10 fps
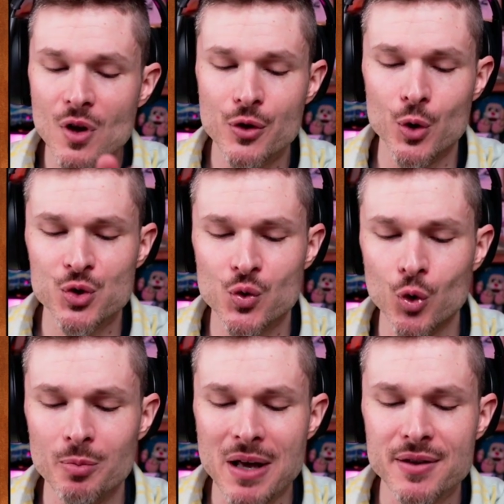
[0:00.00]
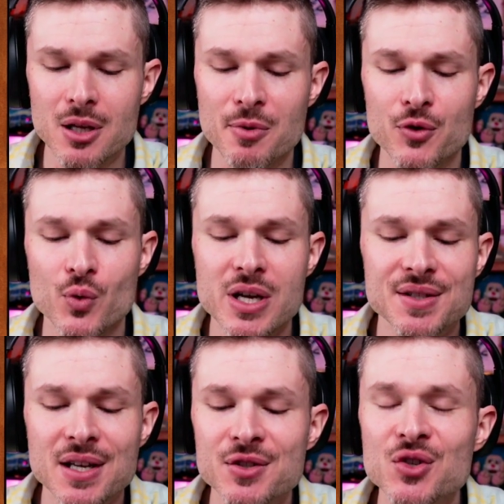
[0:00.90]
Those ruled by the number three
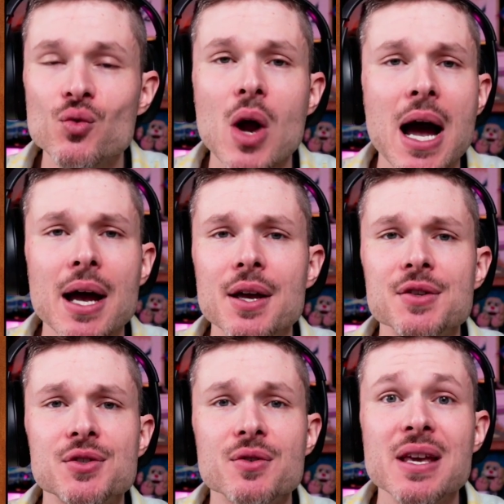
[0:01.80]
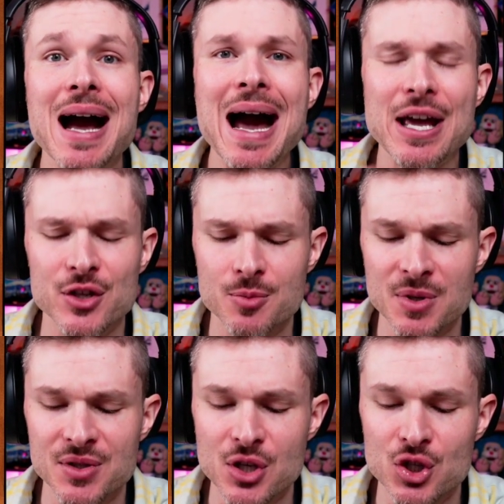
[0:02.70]
tend to rise to the highest
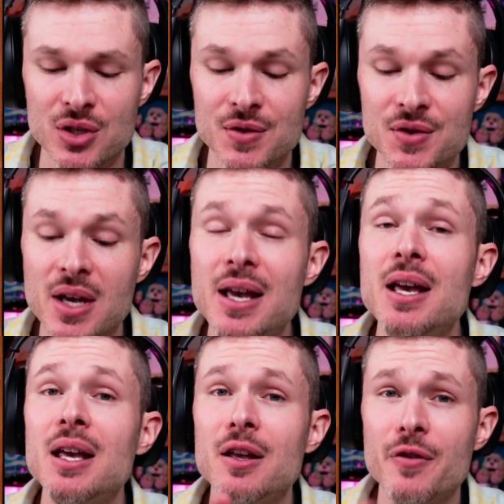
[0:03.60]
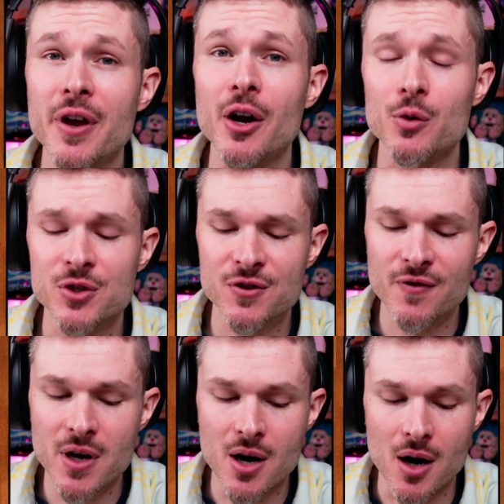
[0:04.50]
positions in their
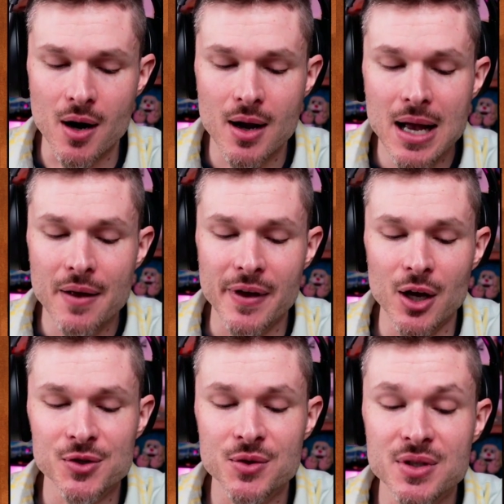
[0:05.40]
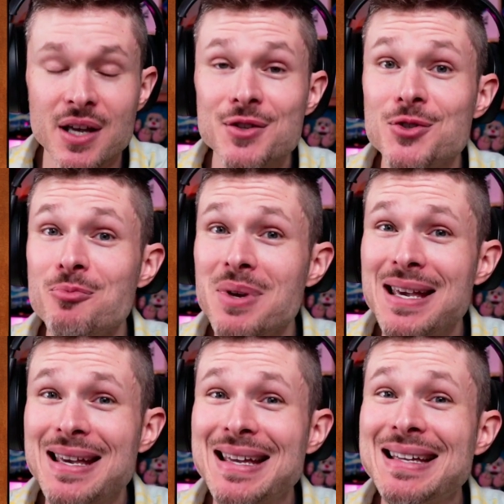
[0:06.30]
sphere. They also tend to
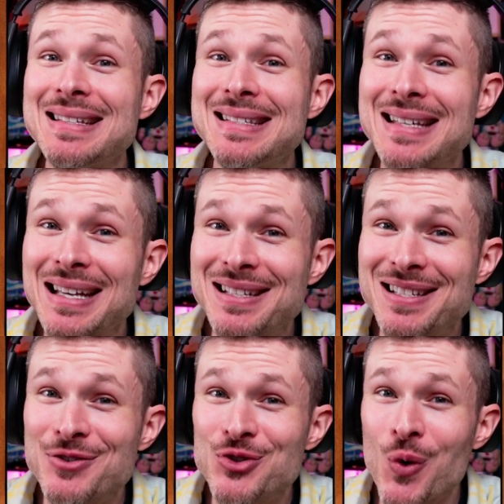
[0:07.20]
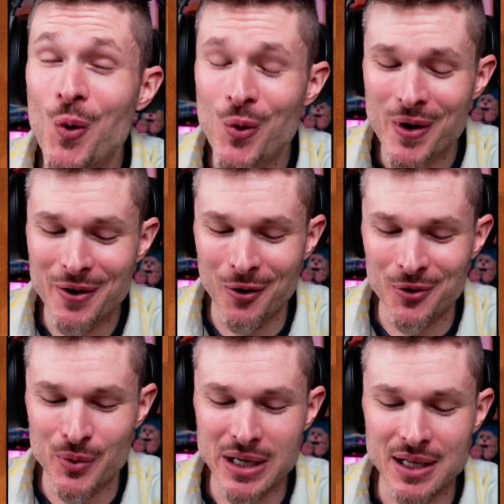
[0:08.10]
be dictatorial,
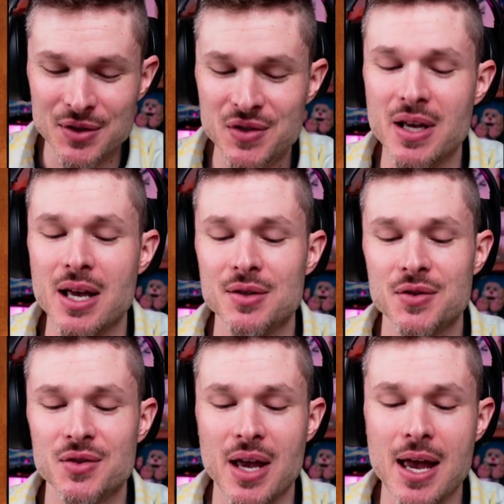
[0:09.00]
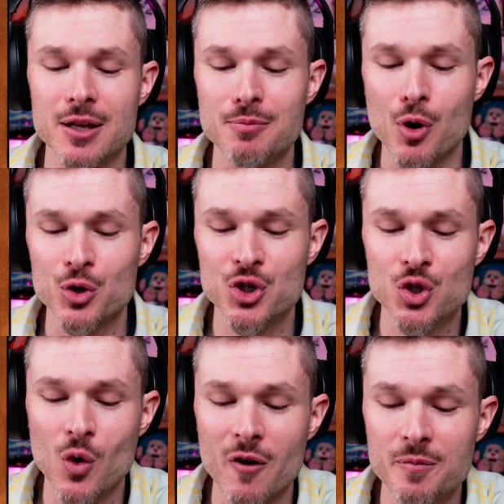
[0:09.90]
the reading says, and March
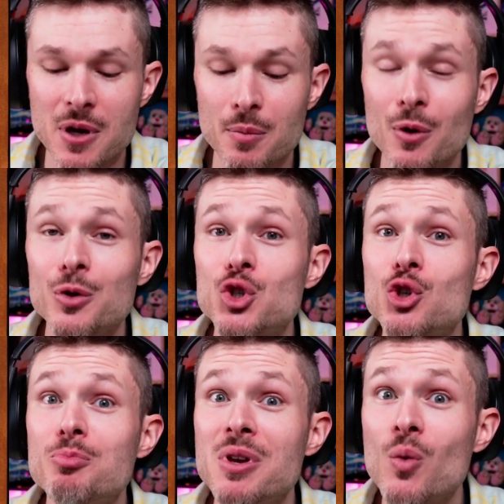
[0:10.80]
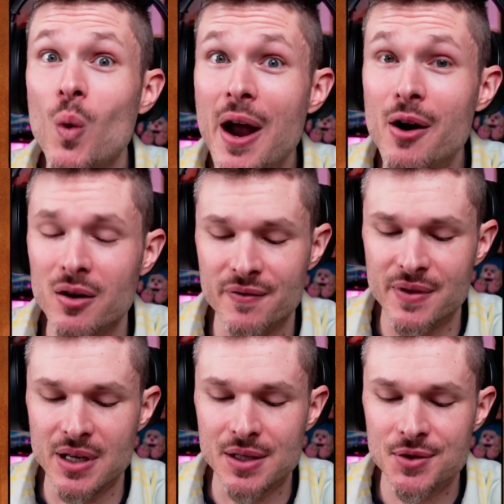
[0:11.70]
twelfth people should beware of
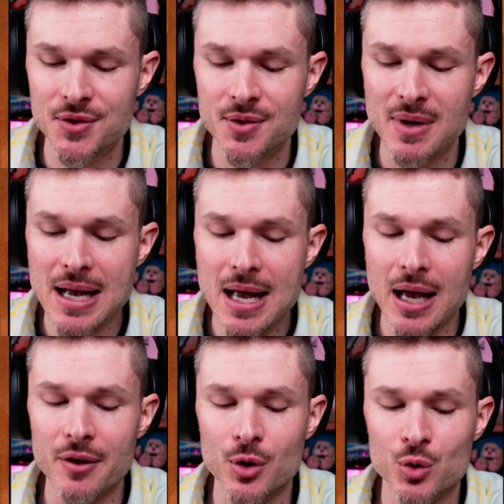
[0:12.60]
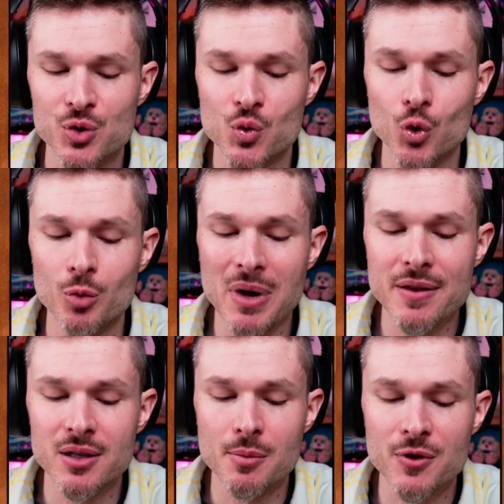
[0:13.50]
this. And those ruled by
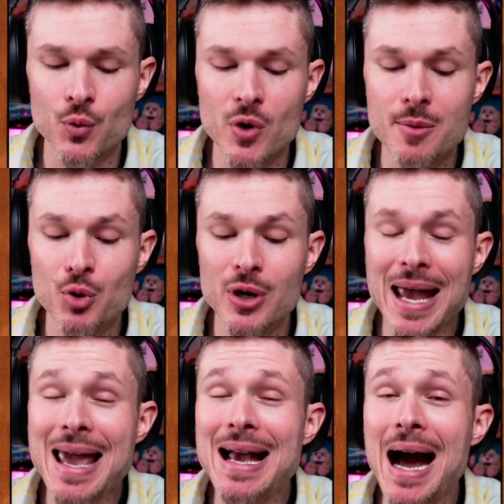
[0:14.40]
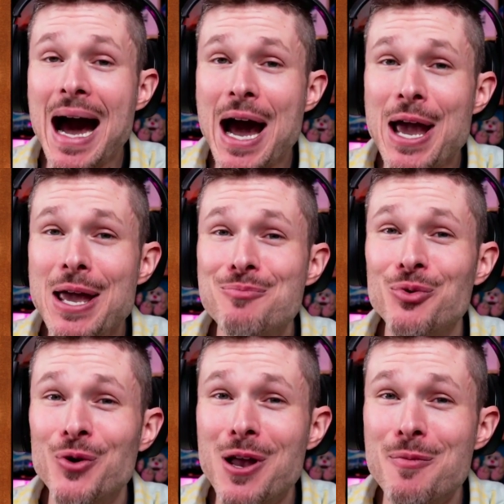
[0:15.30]
the number three put a high
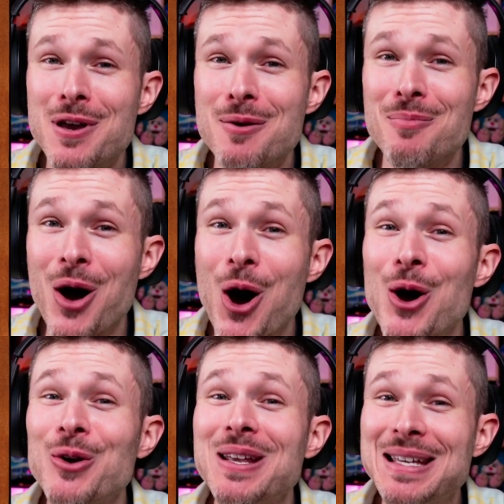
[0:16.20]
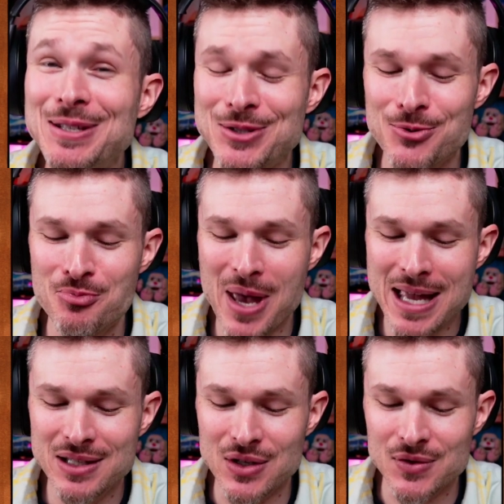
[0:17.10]
premium on
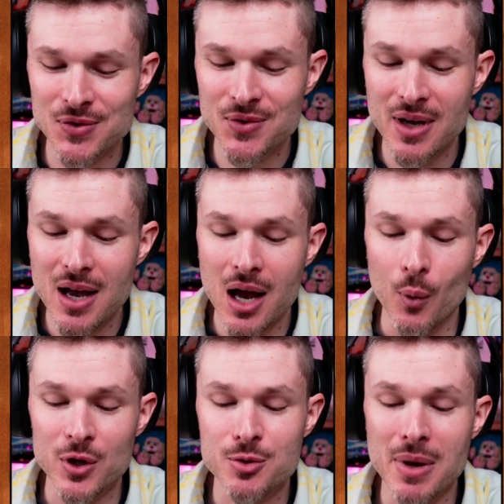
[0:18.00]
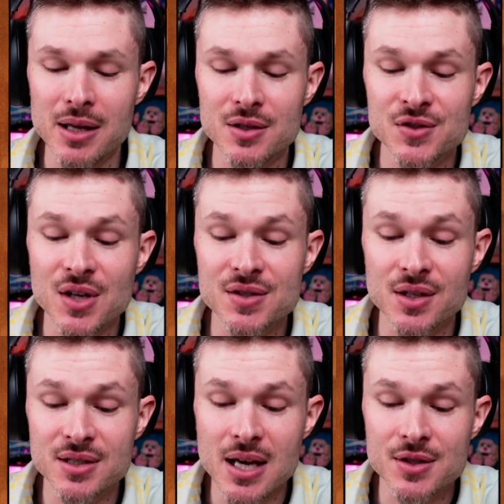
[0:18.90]
independence, which may
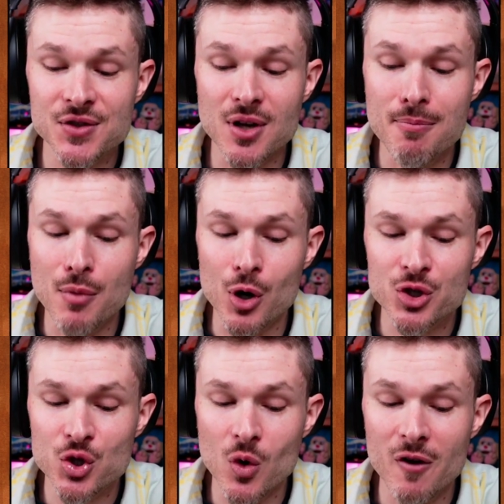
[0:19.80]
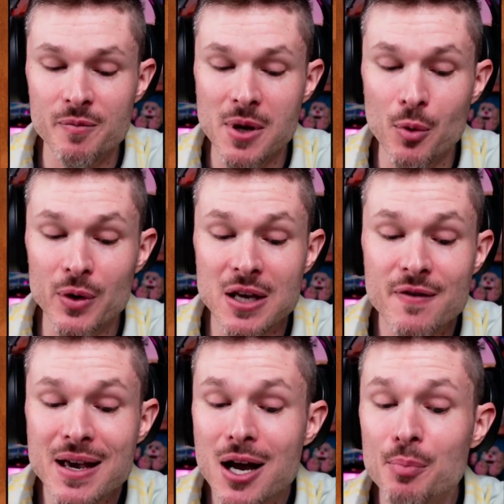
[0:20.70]
necessitate some March twelfth people
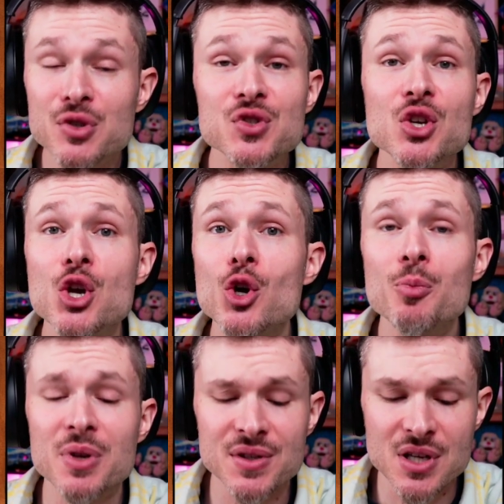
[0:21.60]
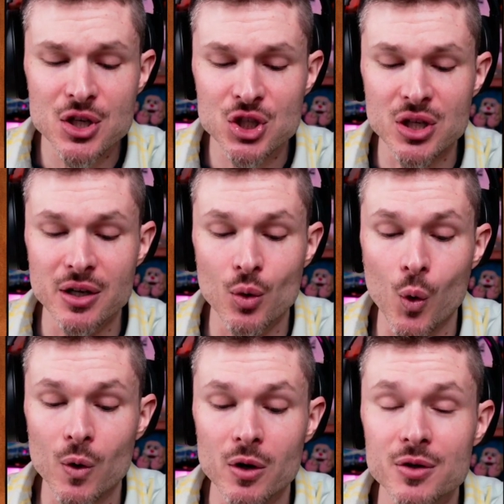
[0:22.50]
giving up a secure position in
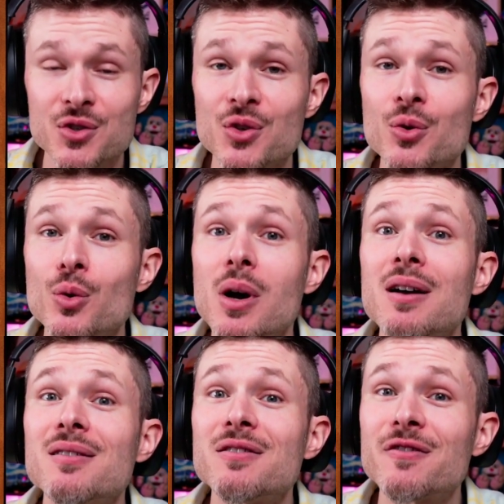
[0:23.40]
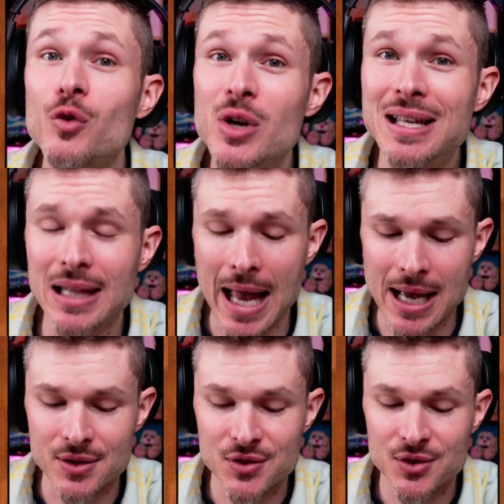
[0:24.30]
order to
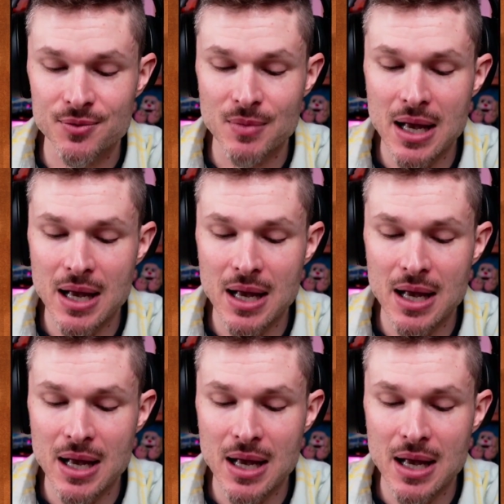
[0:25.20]
freelance.